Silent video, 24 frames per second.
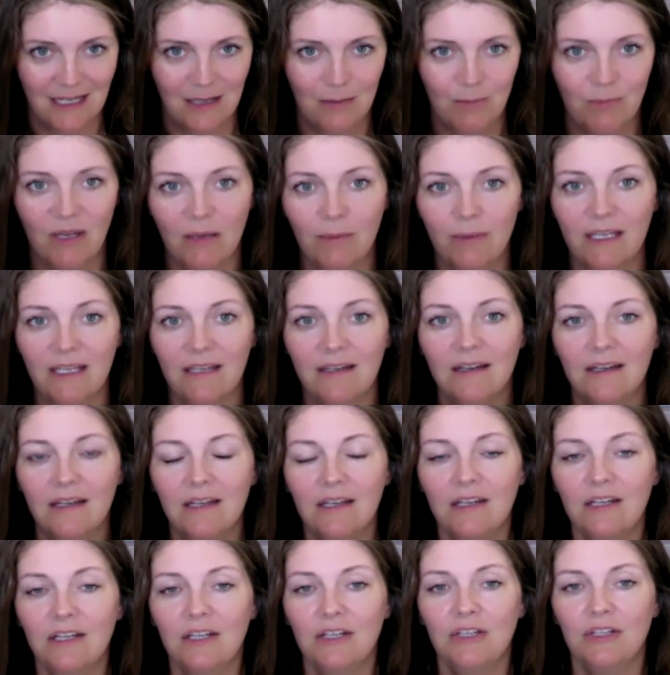Maybe
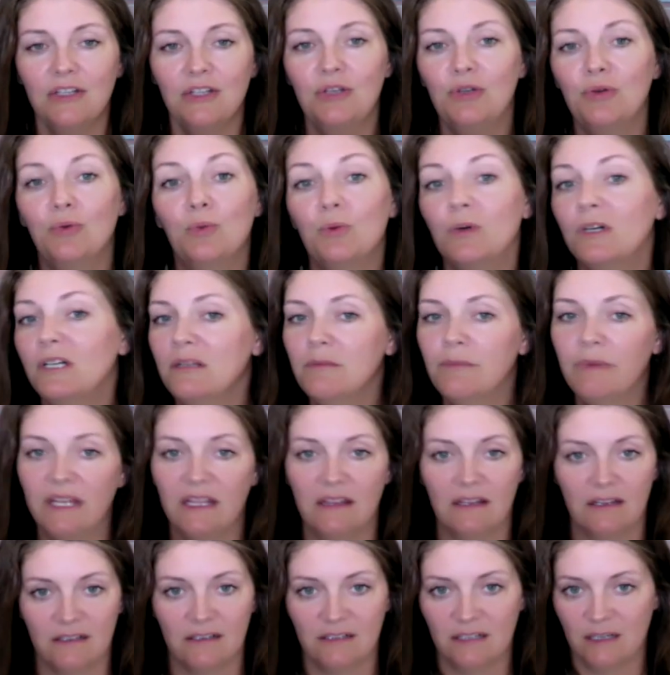you would be
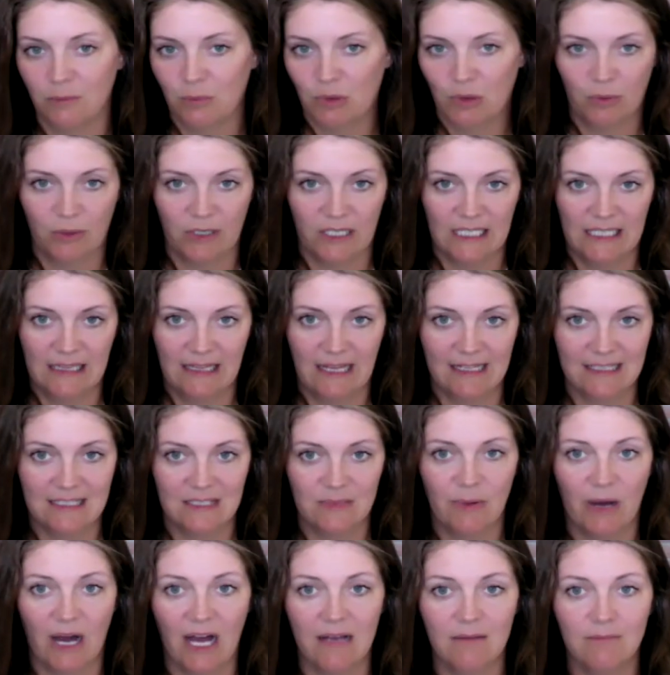their number one in that
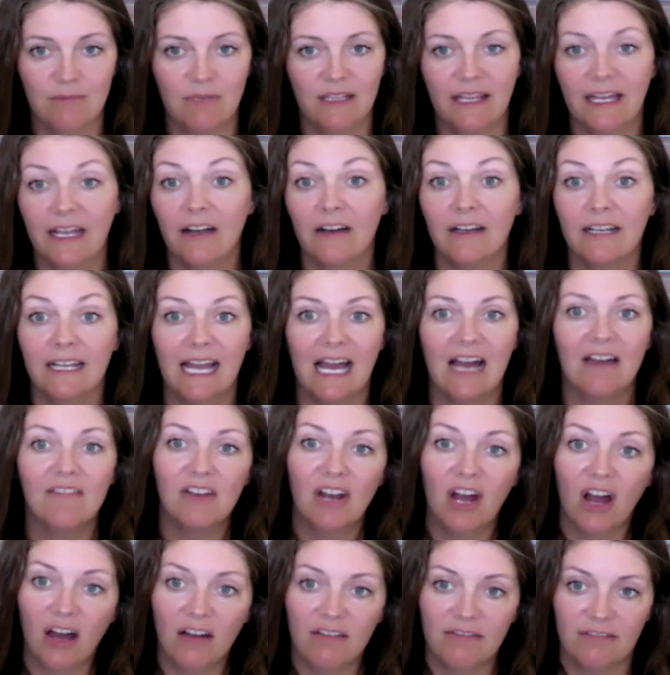spot, but they already have an
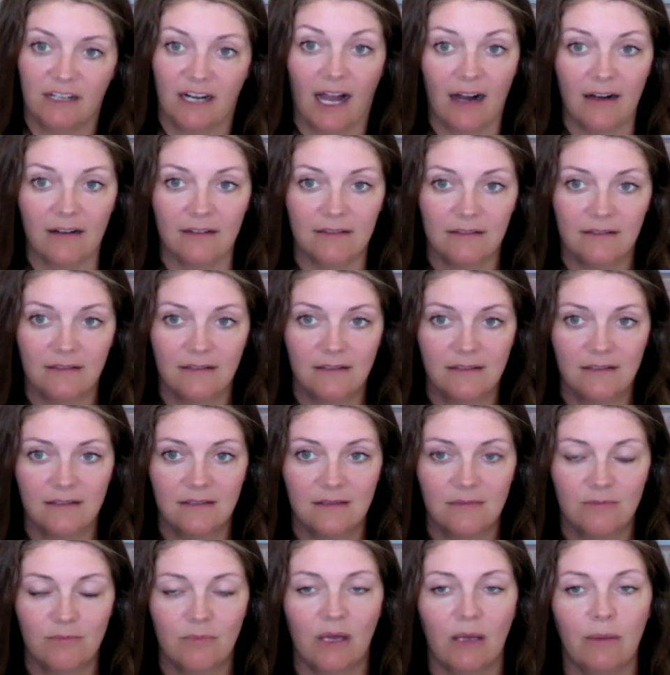offer out.
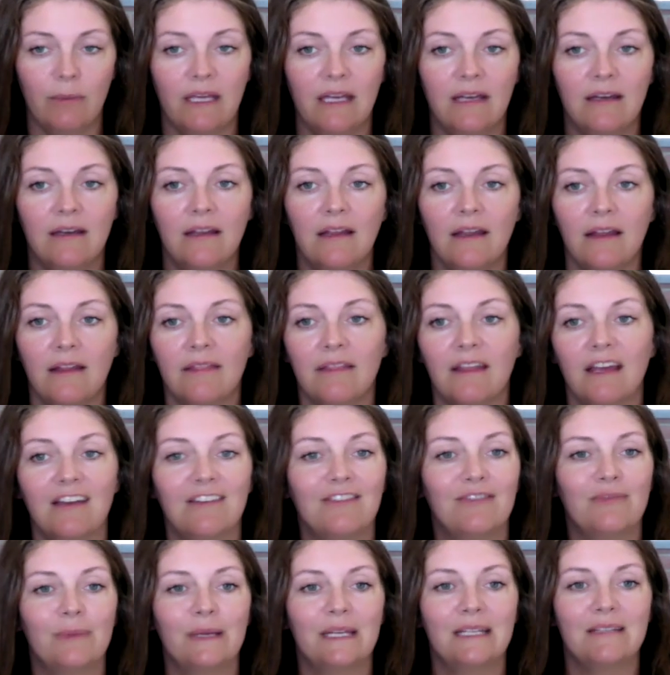Maybe
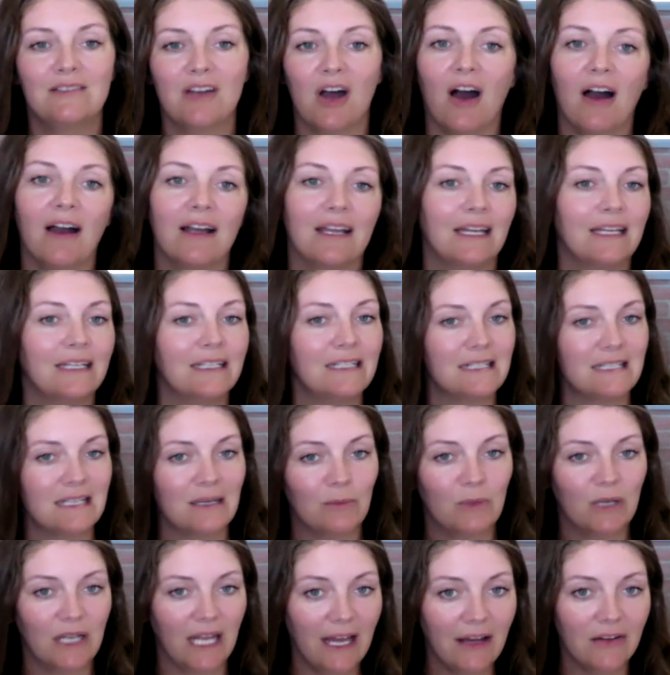they've been talking to
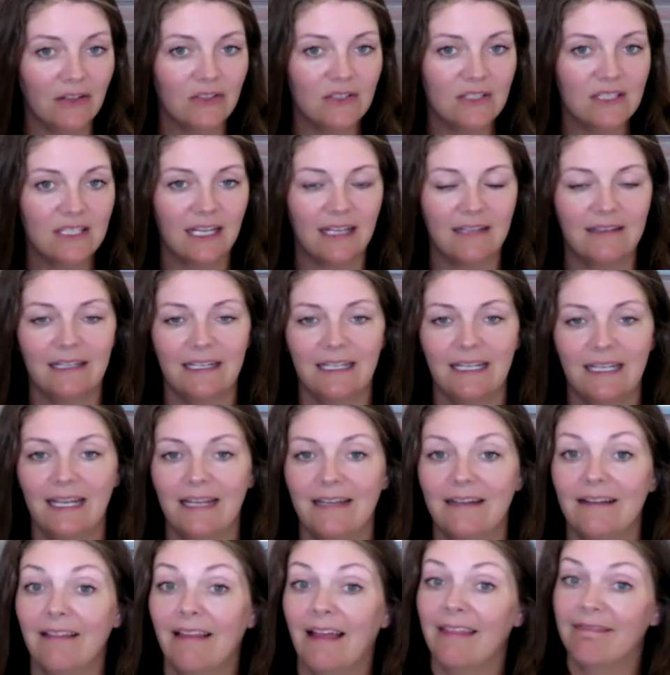someone else and they need
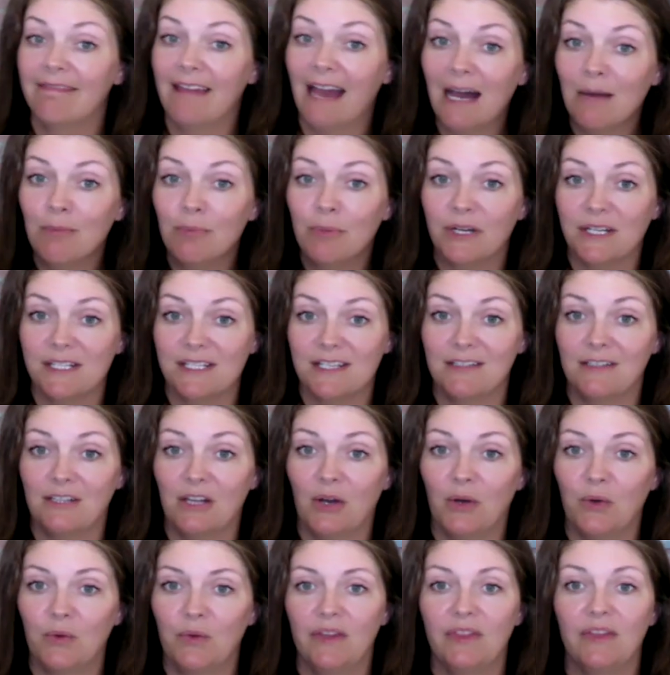to let that person
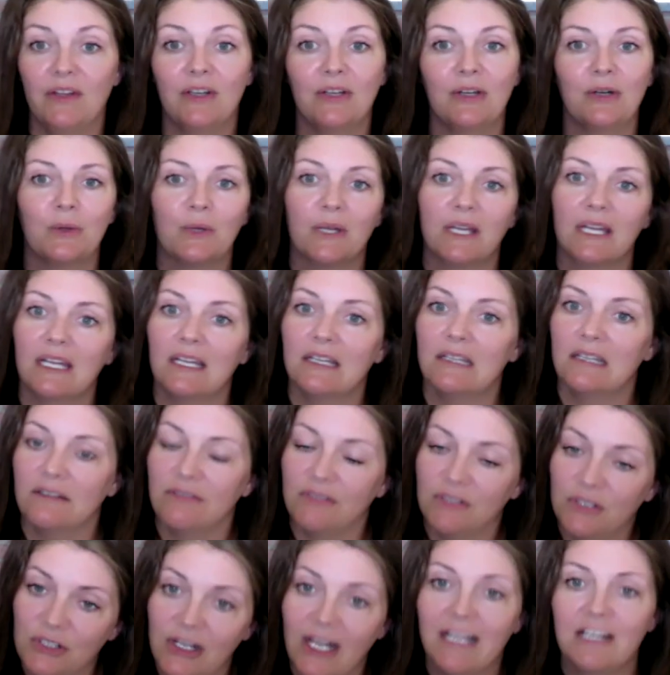know that they're going in a
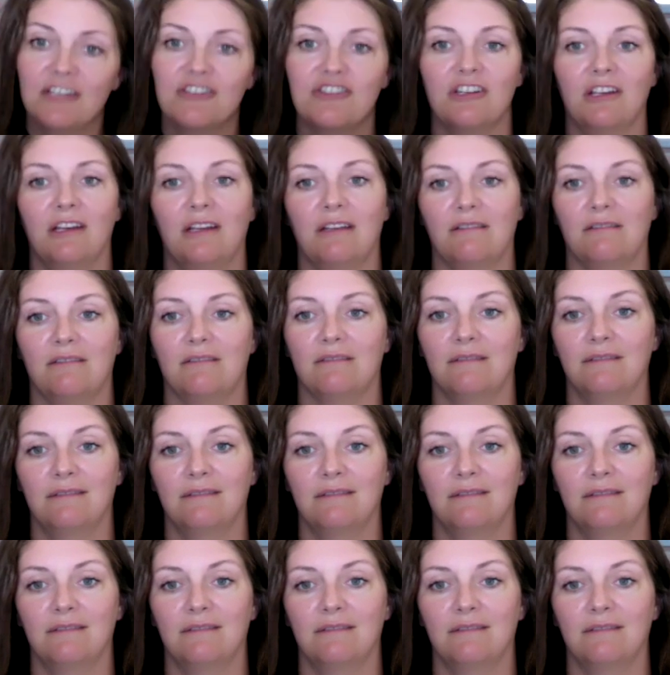different direction.